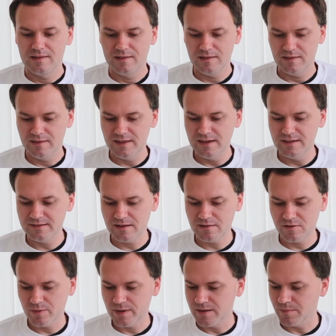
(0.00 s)
These are
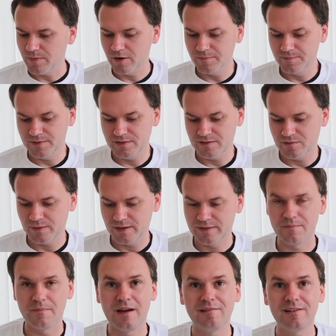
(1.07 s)
quite popular with
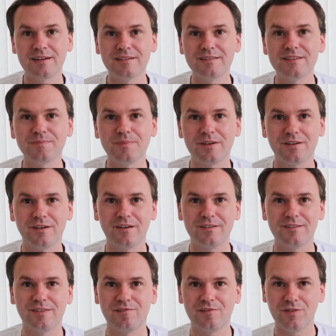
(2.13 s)
Americans
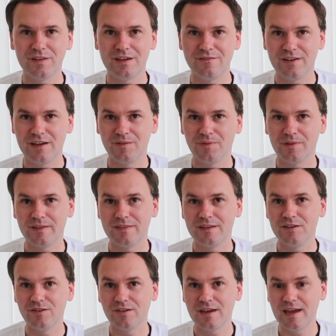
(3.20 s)
because they're only available in
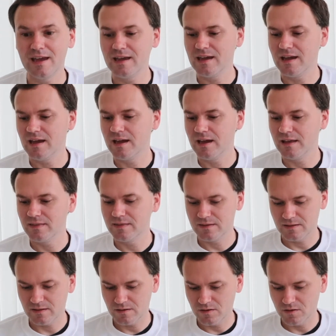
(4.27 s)
the UK, and
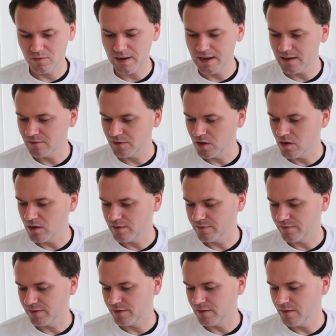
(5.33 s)
quite a lot
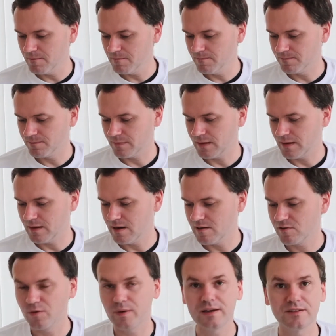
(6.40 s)
of them are
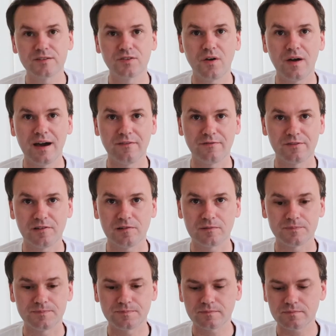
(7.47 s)
quite sought after.
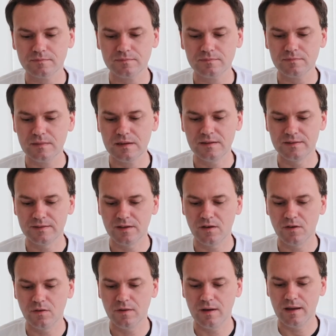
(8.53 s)

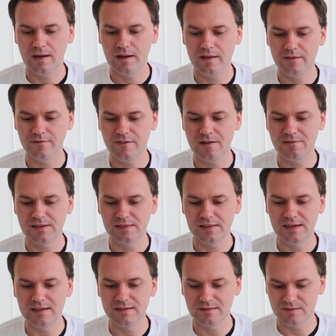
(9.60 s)
So at the very
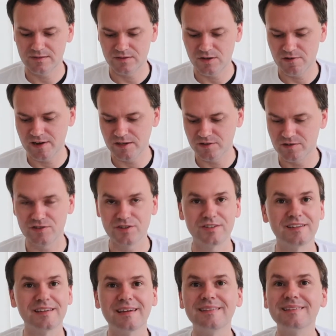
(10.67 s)
least, you're
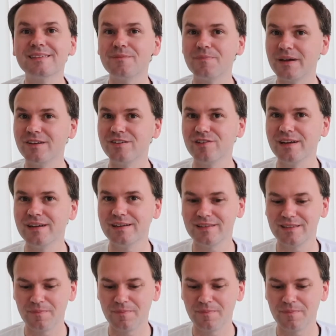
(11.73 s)
introducing into the pin trading in the